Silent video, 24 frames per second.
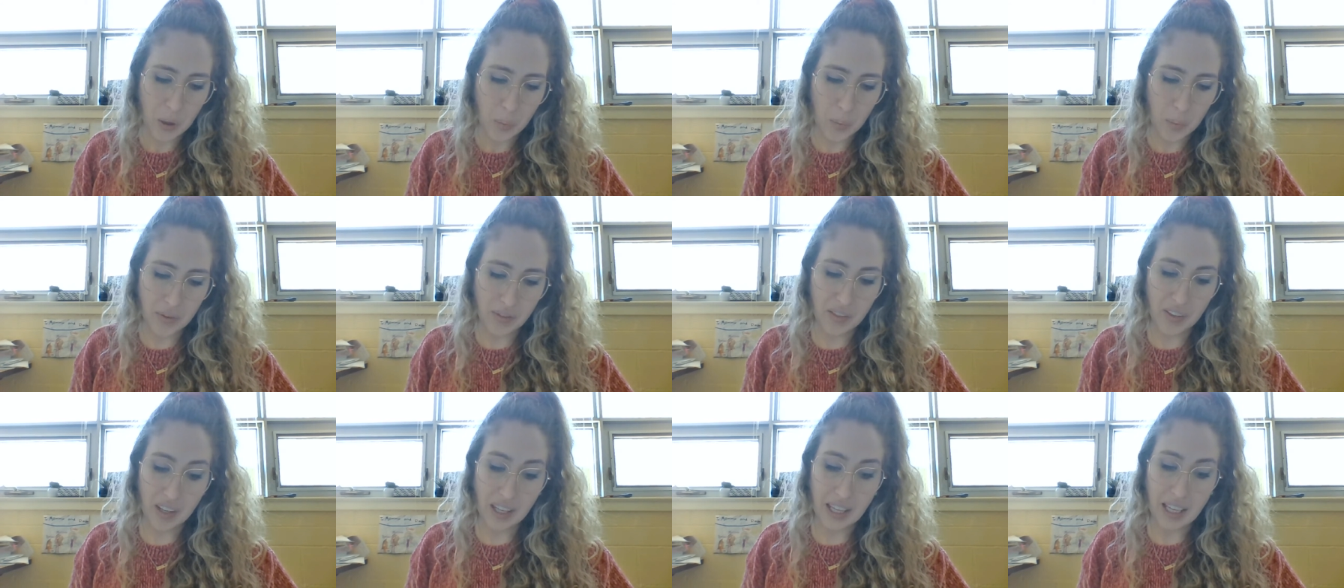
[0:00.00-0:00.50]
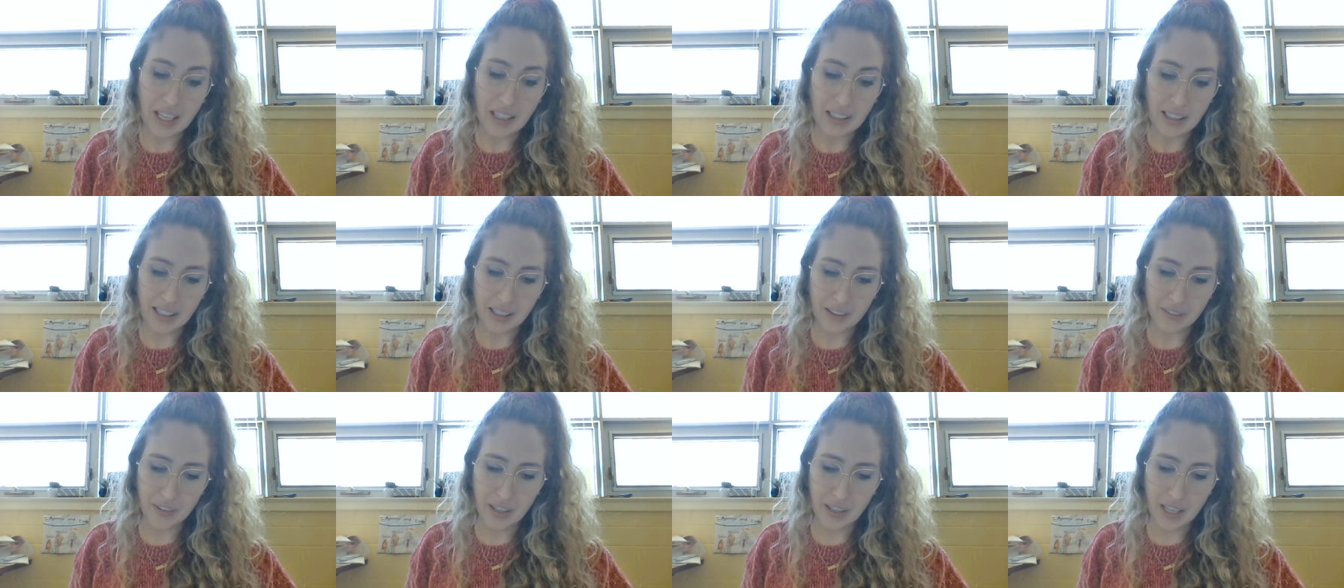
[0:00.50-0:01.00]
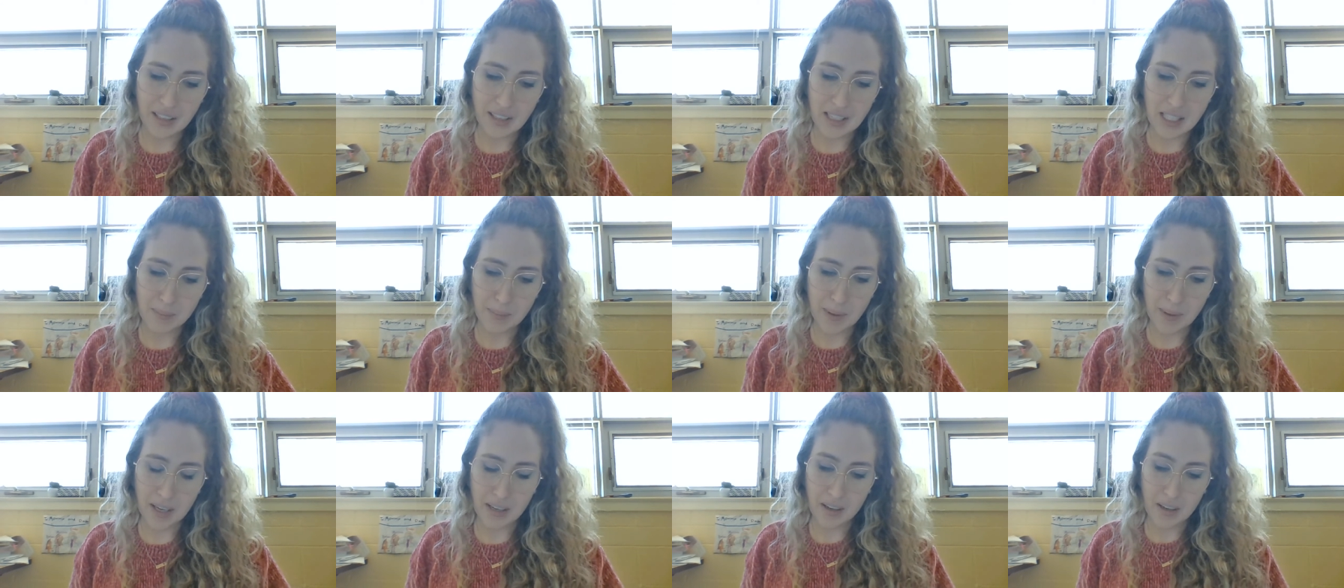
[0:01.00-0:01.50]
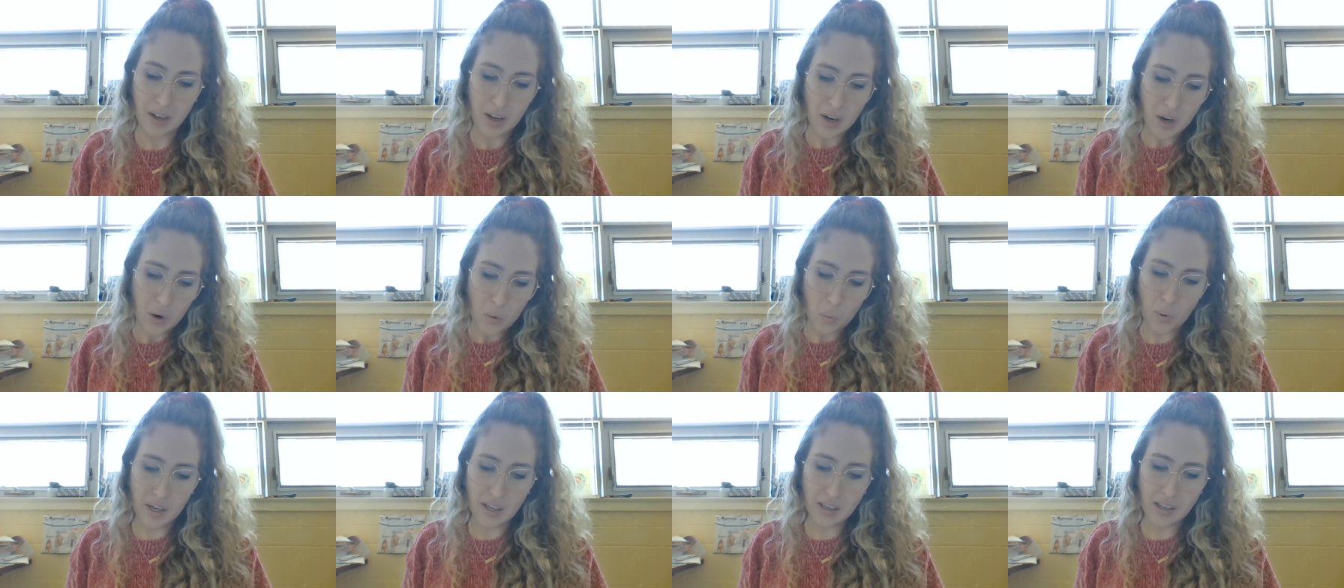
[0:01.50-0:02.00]
with the killing of kinsmen,
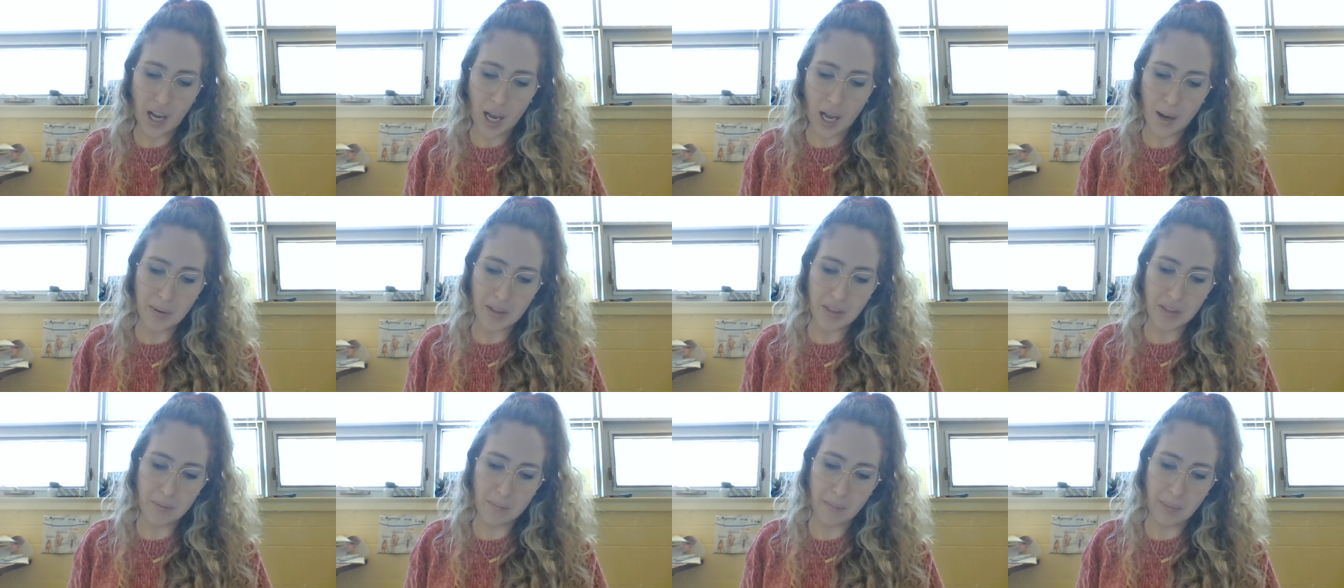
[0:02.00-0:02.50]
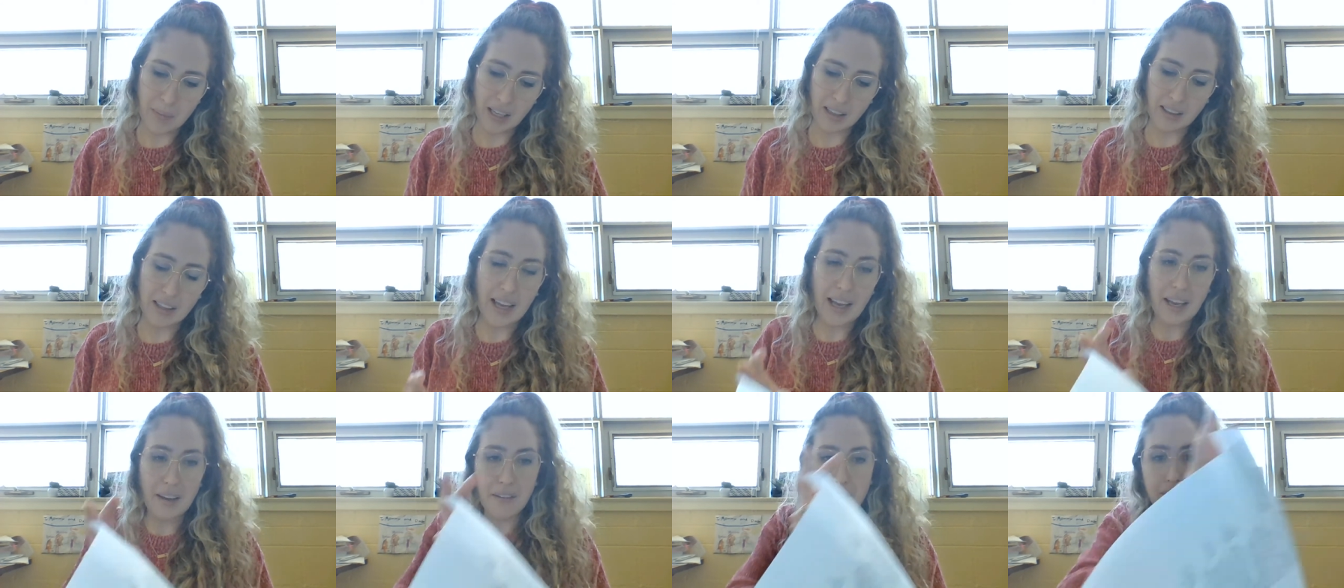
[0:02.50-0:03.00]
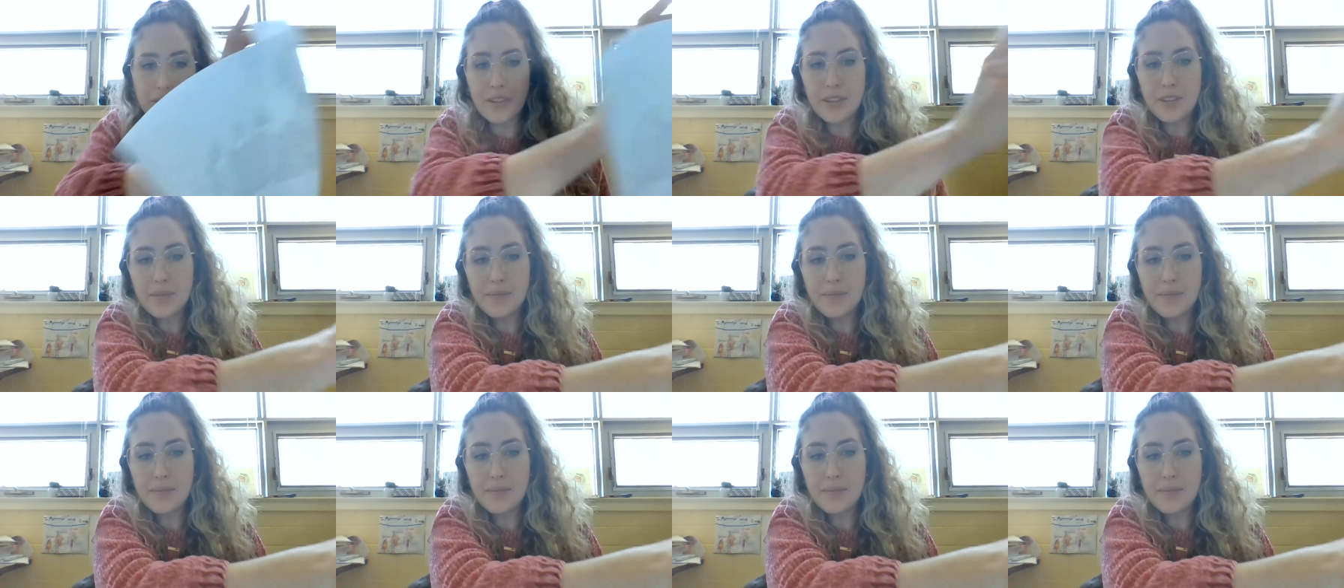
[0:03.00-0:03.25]
when cometh my life